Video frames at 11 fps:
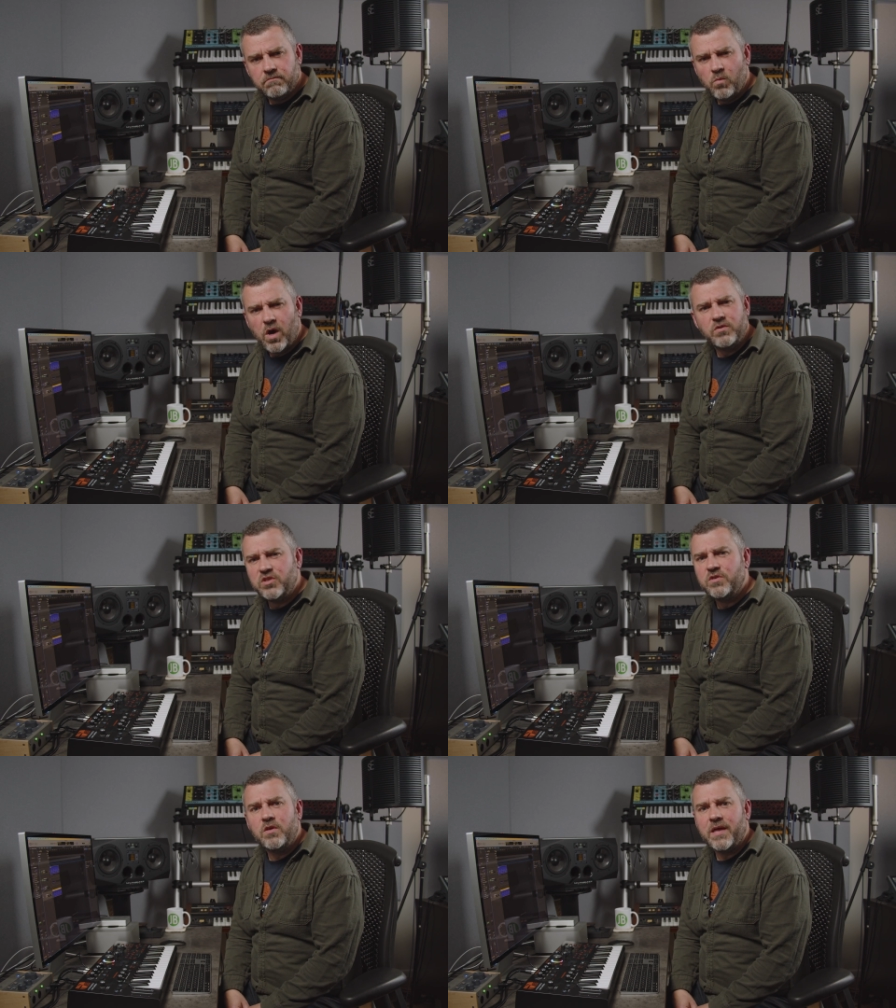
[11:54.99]
Why would
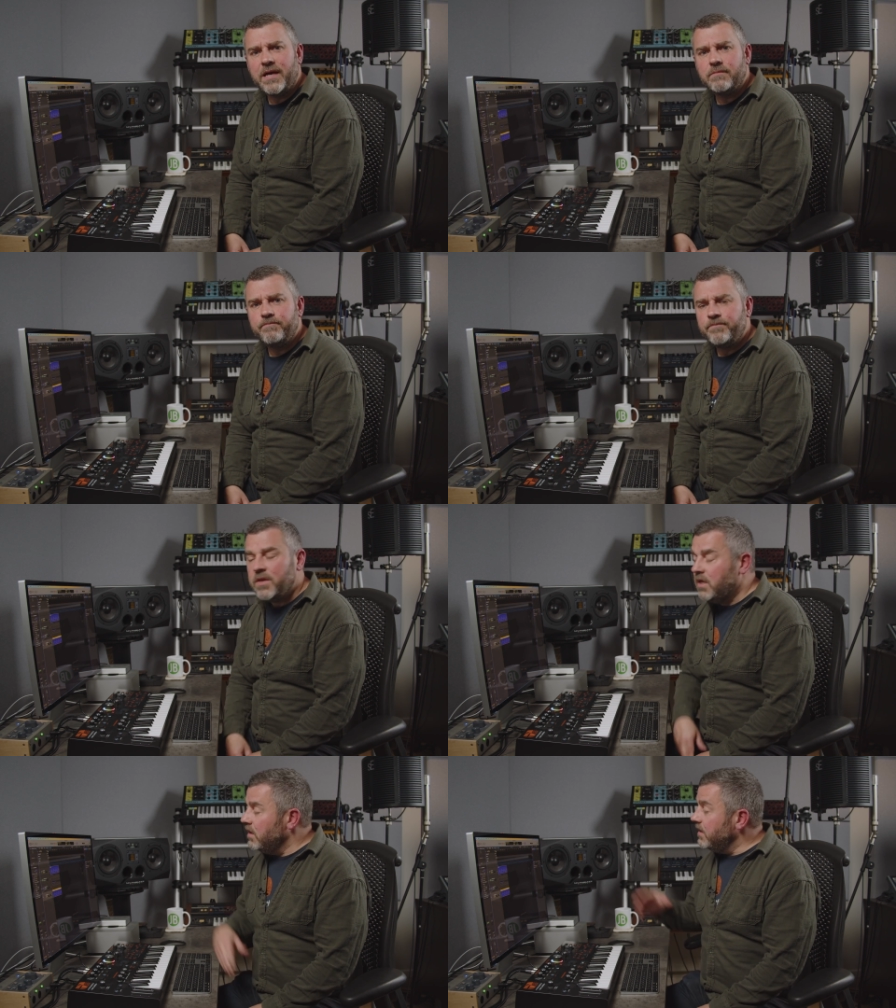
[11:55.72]
you do that?
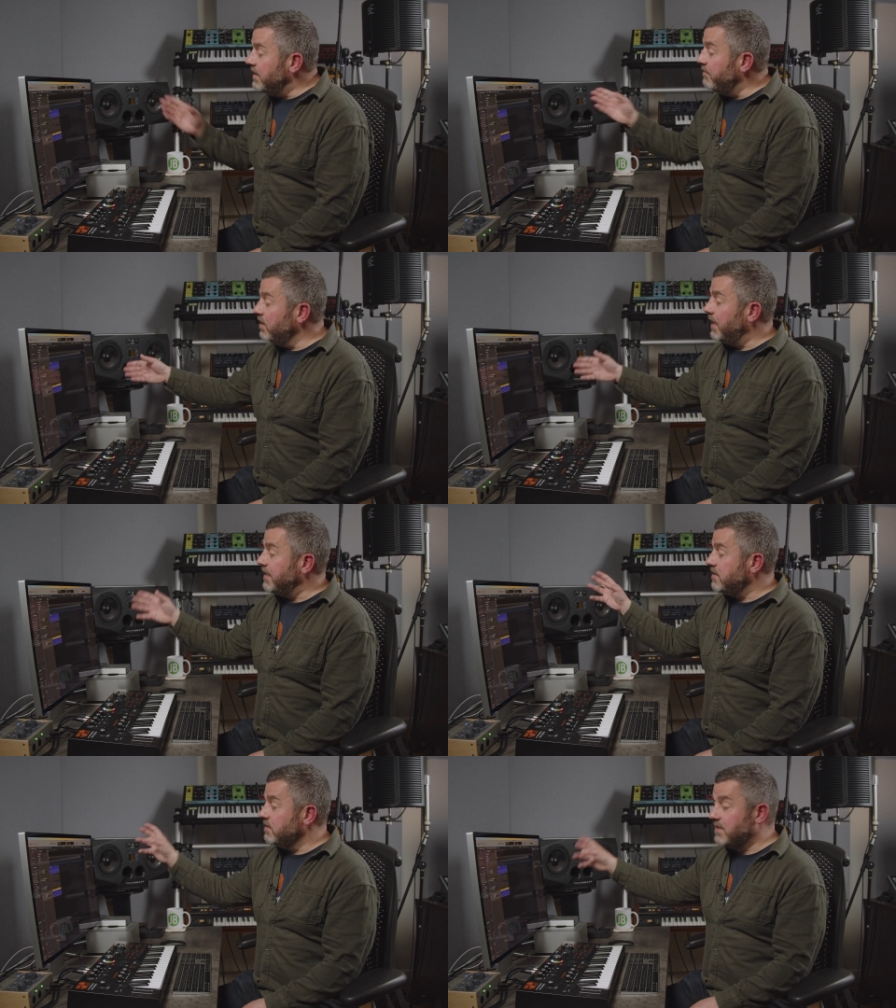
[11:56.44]

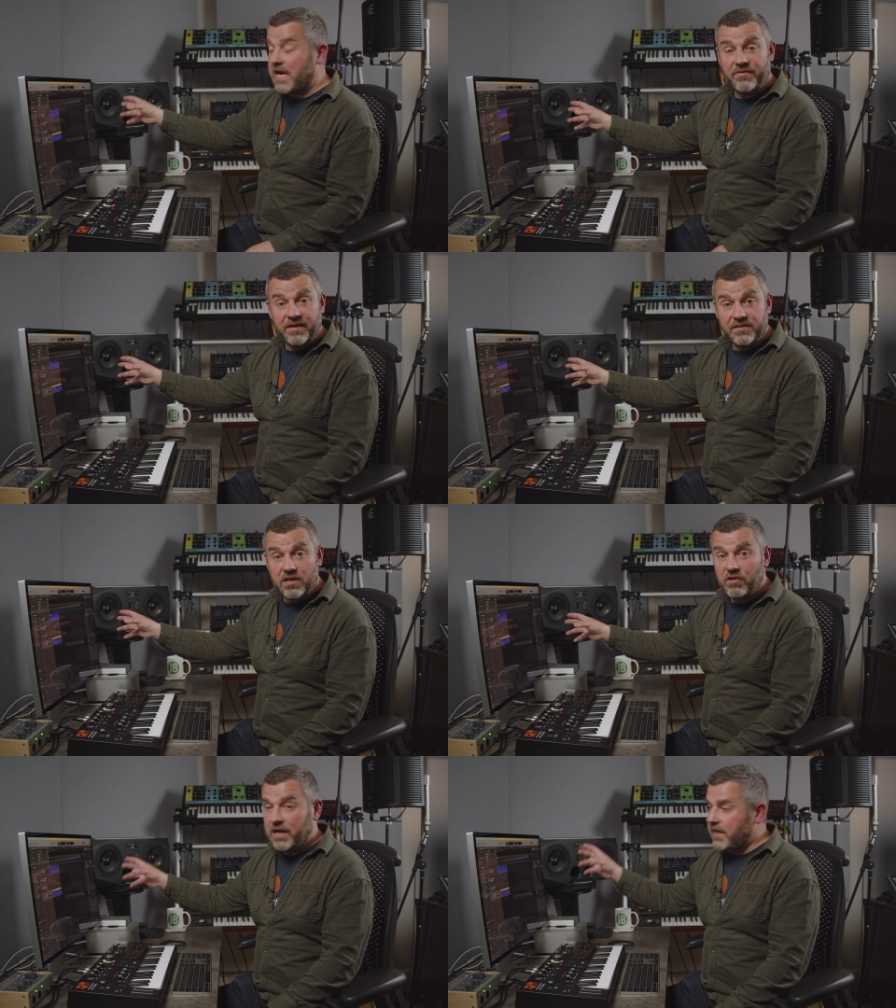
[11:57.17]
Nevertheless, tag things
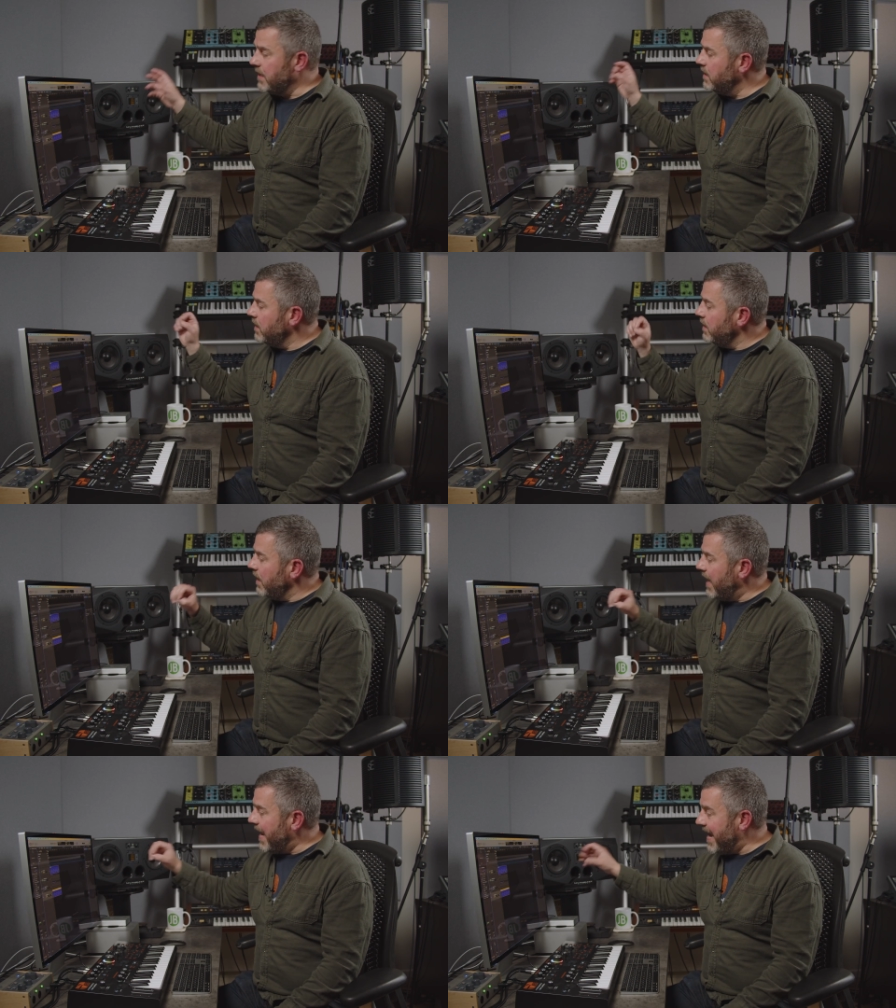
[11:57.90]
correctly,
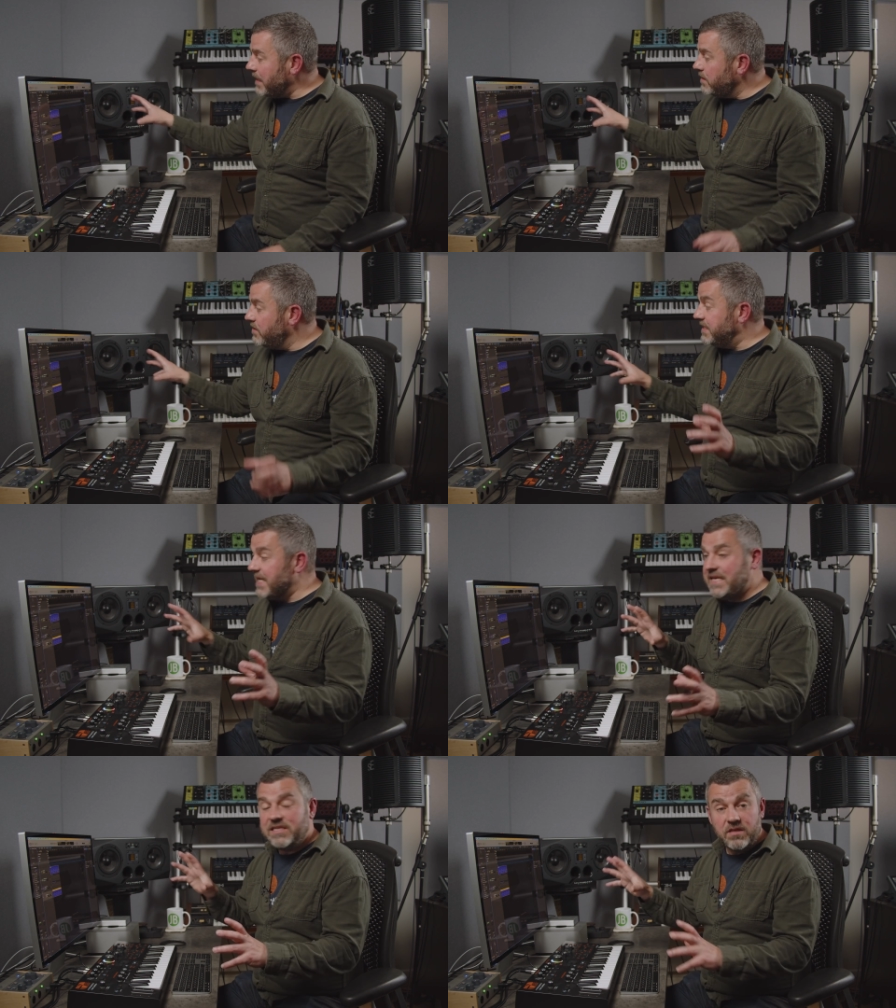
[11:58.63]
Add the
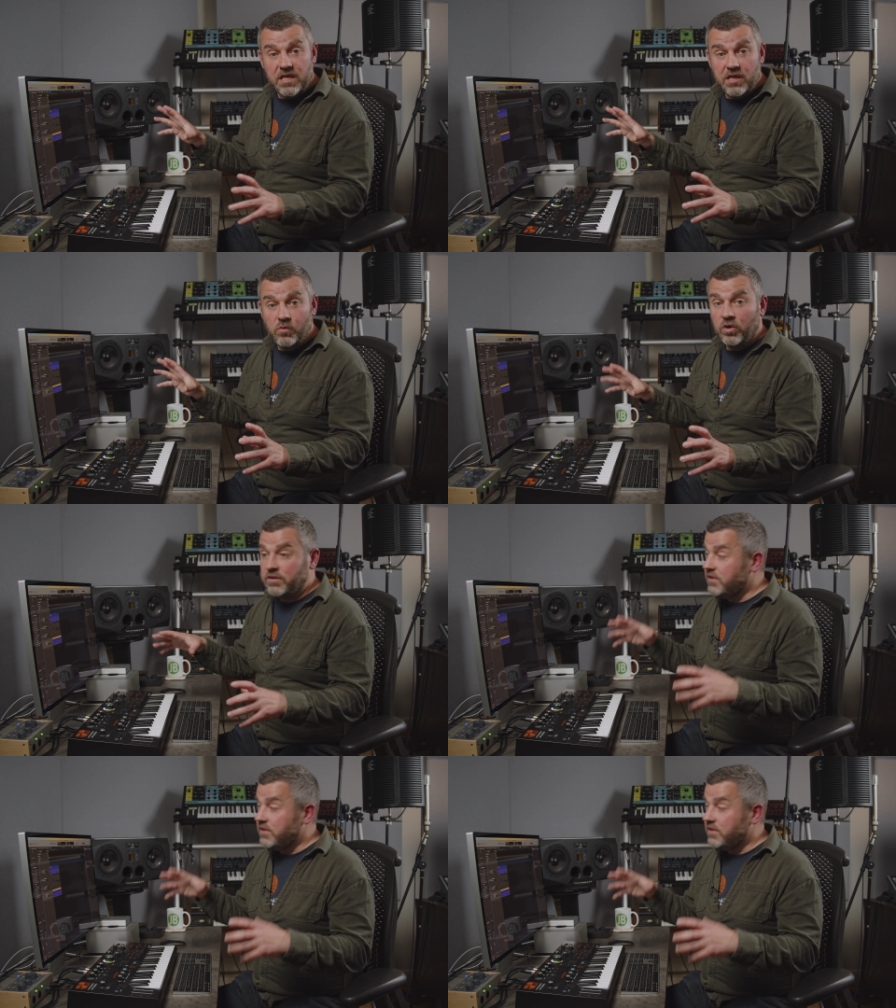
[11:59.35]
data that you want